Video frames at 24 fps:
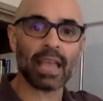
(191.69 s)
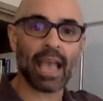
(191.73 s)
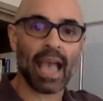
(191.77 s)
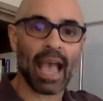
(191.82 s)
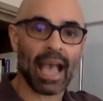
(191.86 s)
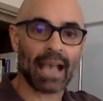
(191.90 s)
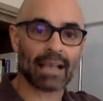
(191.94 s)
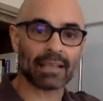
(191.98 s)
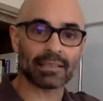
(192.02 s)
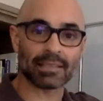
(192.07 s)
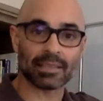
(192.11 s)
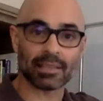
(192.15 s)

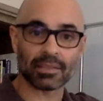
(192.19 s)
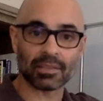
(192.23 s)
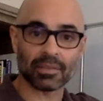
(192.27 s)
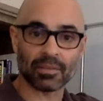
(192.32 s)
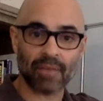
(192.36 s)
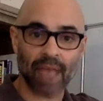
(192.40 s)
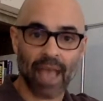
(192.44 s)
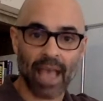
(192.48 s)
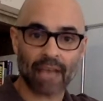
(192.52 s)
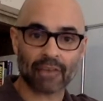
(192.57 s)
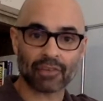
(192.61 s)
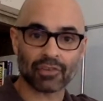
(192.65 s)
axis of
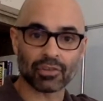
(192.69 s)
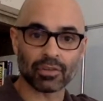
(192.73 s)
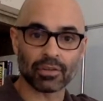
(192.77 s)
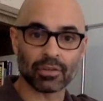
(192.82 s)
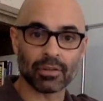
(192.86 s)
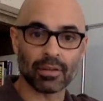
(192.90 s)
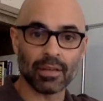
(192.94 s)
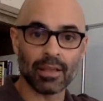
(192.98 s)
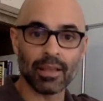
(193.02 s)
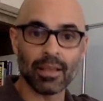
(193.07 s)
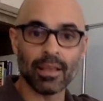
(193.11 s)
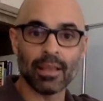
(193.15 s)
action,
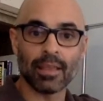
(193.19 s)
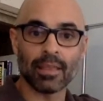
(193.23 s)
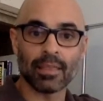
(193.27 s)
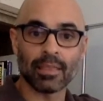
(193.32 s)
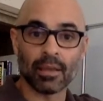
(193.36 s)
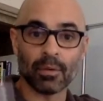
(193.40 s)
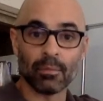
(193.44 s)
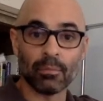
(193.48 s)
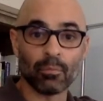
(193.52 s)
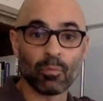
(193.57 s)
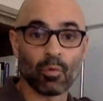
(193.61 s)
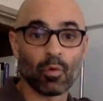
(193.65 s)
the
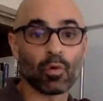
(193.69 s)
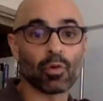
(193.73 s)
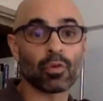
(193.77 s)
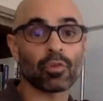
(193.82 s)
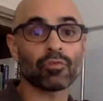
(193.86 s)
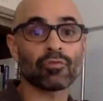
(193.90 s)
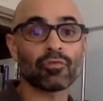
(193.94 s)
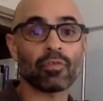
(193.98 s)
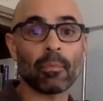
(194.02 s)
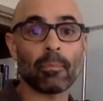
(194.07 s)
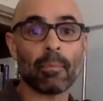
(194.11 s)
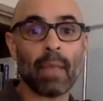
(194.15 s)
more
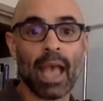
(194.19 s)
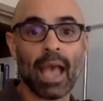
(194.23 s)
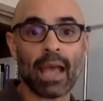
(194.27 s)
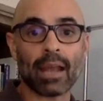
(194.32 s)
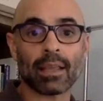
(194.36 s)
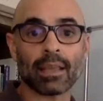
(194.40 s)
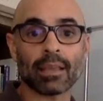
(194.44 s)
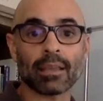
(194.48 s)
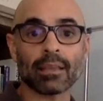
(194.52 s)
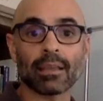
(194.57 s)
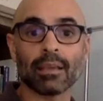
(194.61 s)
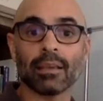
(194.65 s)

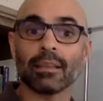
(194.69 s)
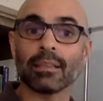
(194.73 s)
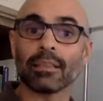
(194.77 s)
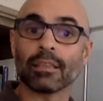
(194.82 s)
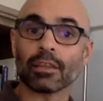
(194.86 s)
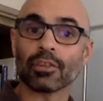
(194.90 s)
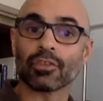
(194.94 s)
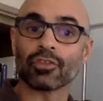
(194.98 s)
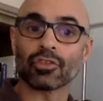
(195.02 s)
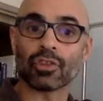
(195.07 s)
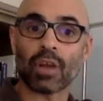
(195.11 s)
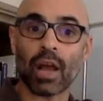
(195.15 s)
dramatic the
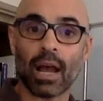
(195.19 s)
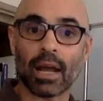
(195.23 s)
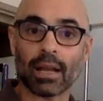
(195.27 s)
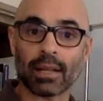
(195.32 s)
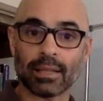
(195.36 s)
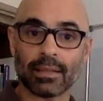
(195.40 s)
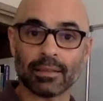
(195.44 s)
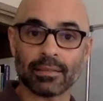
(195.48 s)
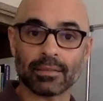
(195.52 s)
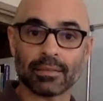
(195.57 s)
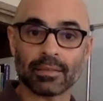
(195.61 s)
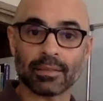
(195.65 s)
shot
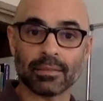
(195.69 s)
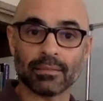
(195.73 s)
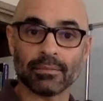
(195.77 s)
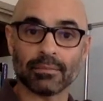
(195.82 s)
is.